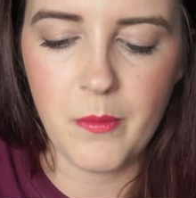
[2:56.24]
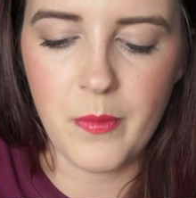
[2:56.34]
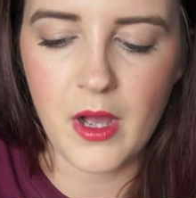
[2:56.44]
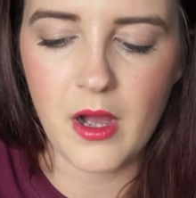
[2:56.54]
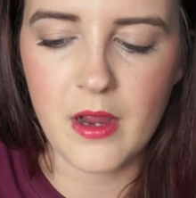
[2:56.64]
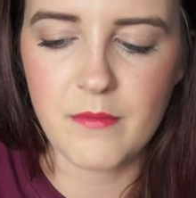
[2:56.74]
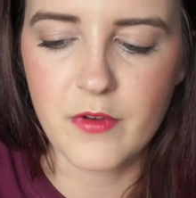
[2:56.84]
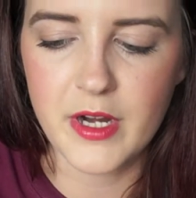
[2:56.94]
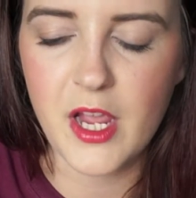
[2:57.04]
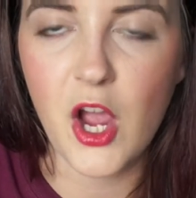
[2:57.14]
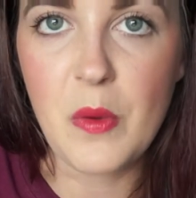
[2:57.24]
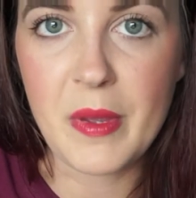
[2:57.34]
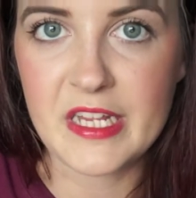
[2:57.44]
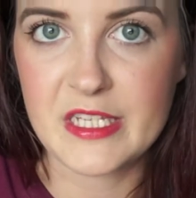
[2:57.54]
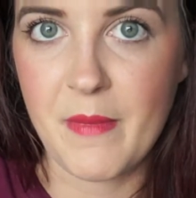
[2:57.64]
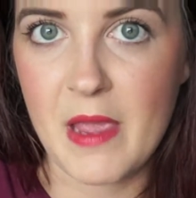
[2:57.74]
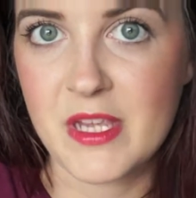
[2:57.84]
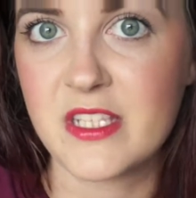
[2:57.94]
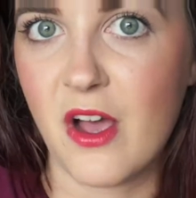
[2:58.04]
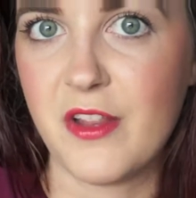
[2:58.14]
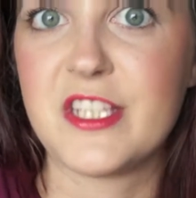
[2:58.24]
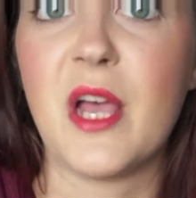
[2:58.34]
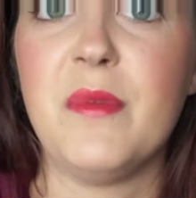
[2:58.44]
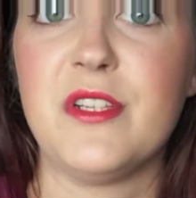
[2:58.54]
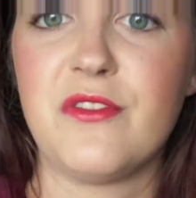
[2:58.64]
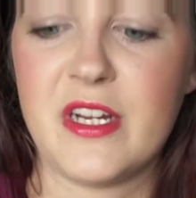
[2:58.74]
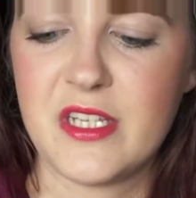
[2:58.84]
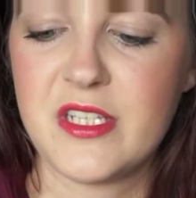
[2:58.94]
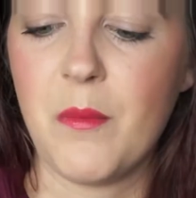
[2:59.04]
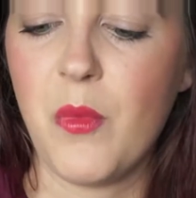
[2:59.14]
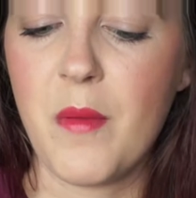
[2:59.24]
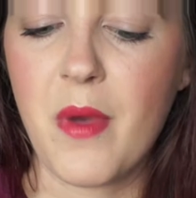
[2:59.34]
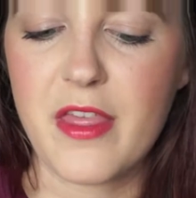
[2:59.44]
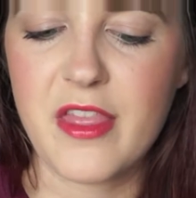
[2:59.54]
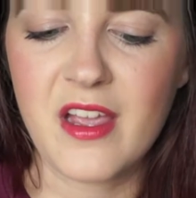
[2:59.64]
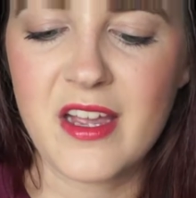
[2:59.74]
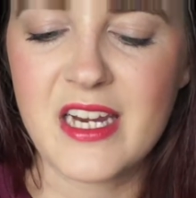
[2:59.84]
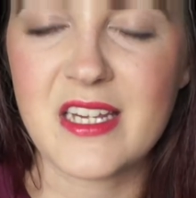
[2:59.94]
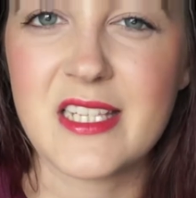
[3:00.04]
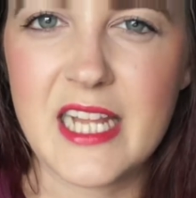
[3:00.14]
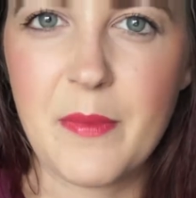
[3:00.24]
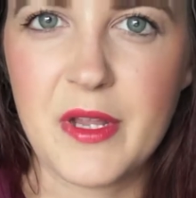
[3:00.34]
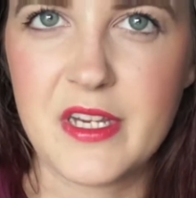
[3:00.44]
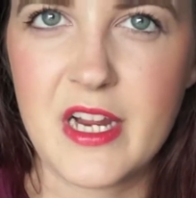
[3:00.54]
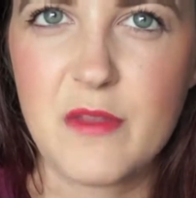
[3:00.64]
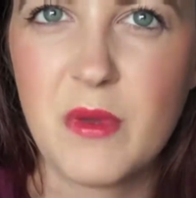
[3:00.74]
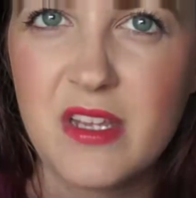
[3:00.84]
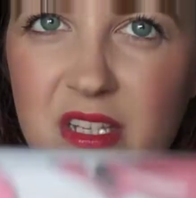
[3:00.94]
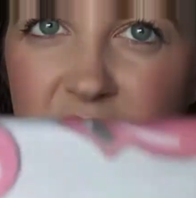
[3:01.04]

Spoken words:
But I'm really hoping to maybe style this up as a dress at some point, but I think I need a slip underneath because